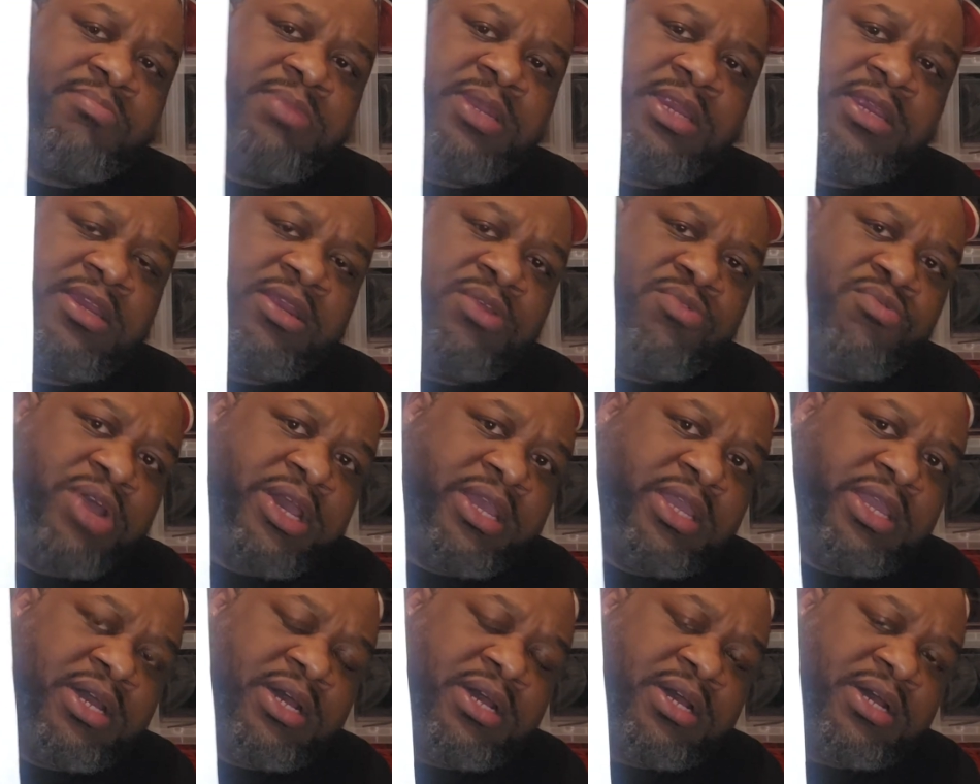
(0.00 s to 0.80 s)
But
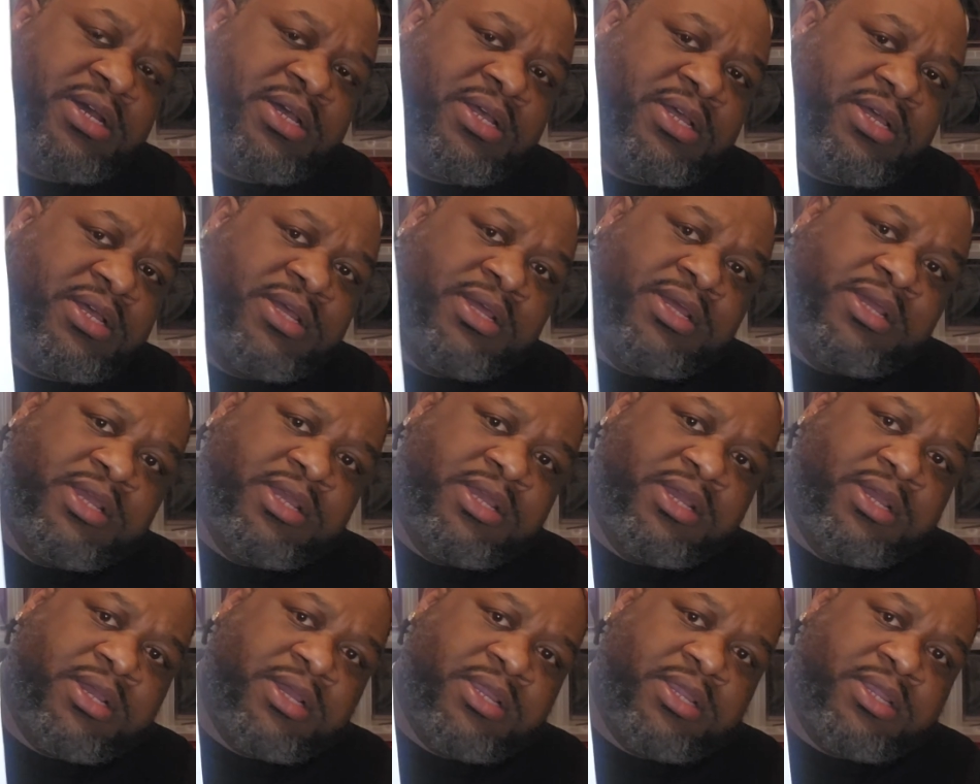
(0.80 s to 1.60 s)
anyway,
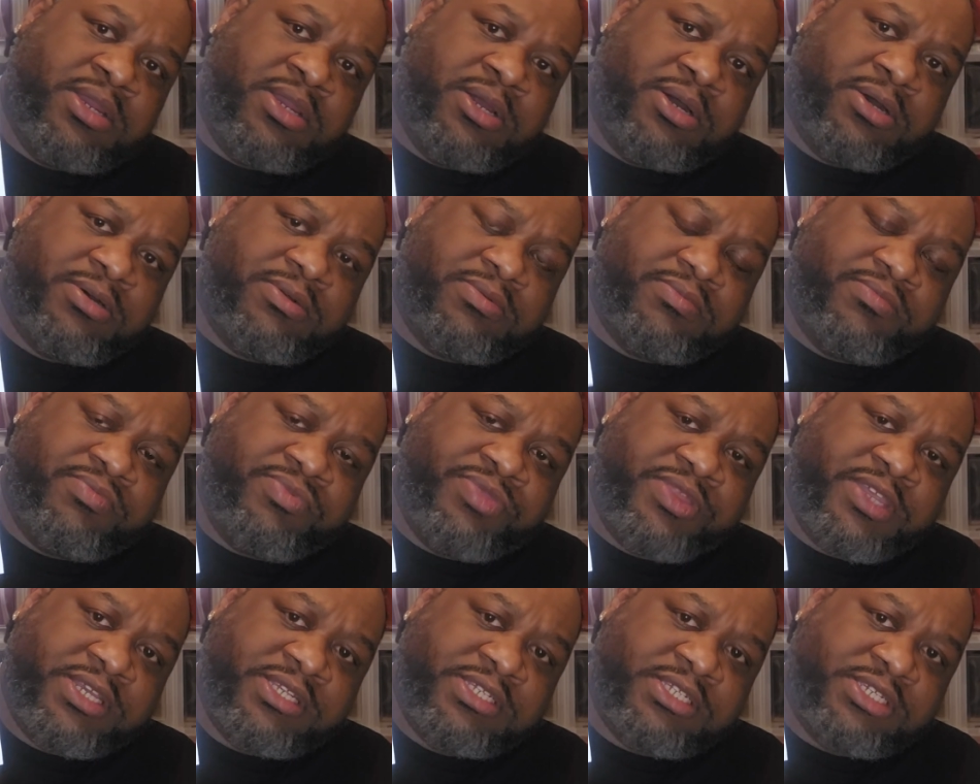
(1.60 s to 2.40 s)
you know,
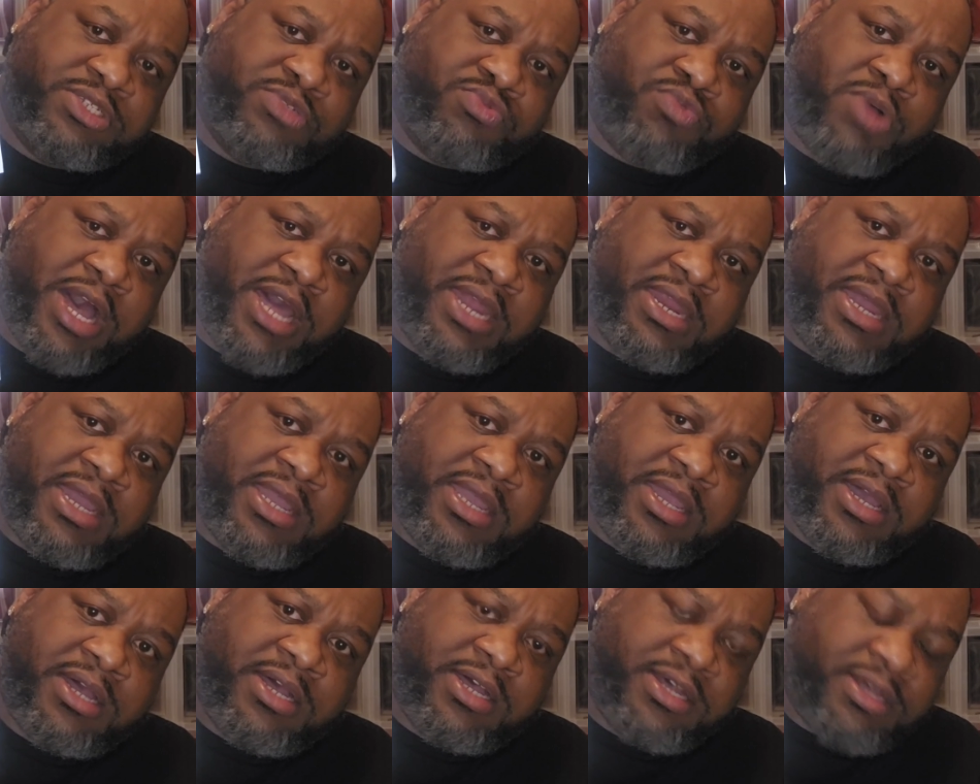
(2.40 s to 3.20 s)
this is why
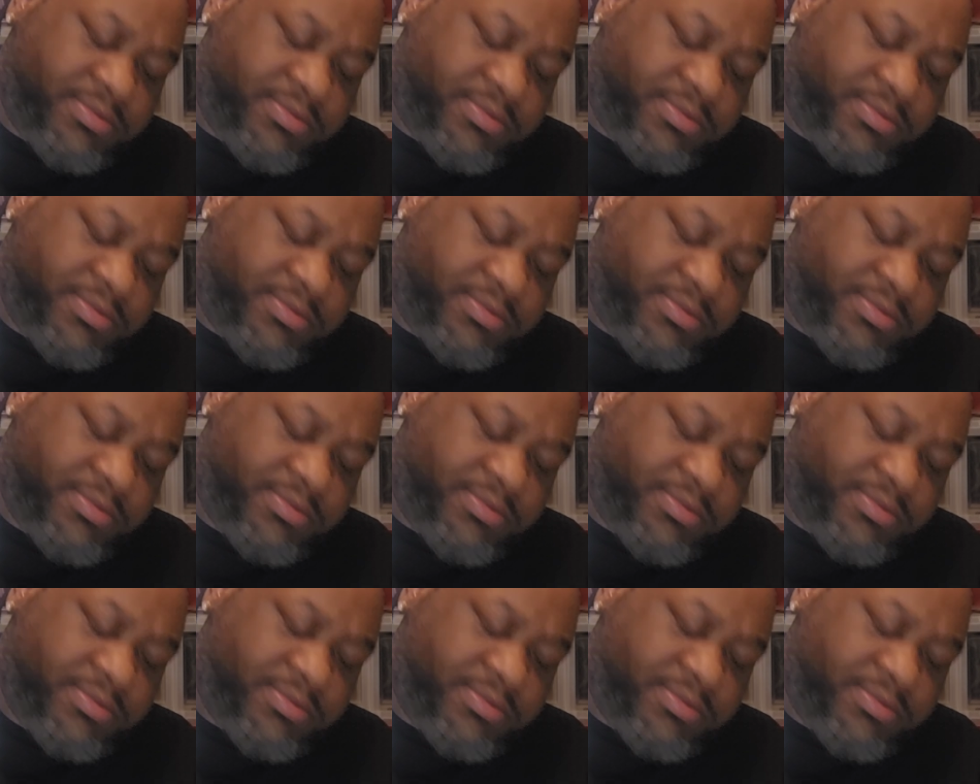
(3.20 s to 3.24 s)
they